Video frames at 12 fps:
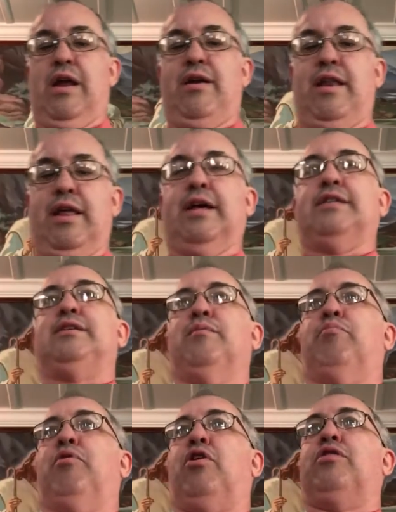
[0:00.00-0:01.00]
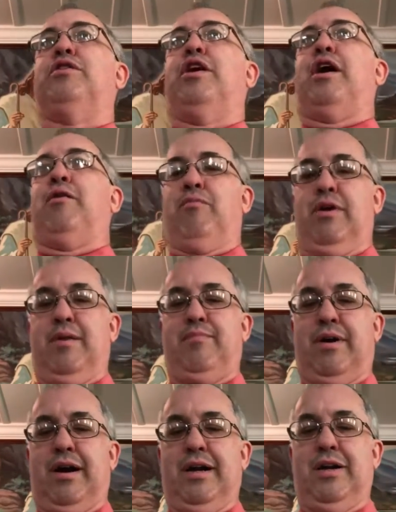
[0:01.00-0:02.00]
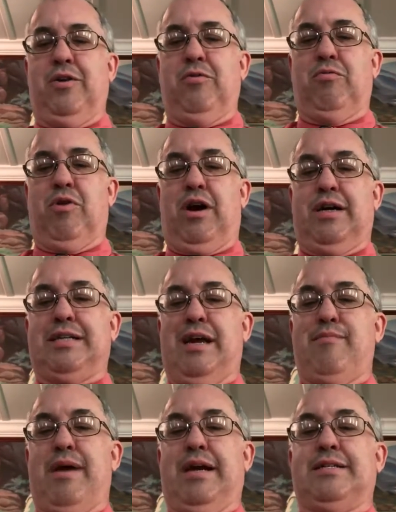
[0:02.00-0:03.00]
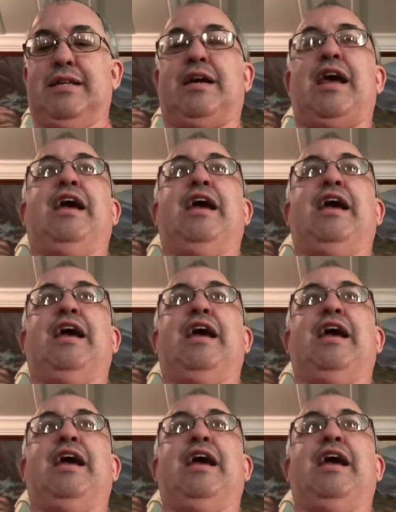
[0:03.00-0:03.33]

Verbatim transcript: In this book that I read by Hugh Ross, he makes the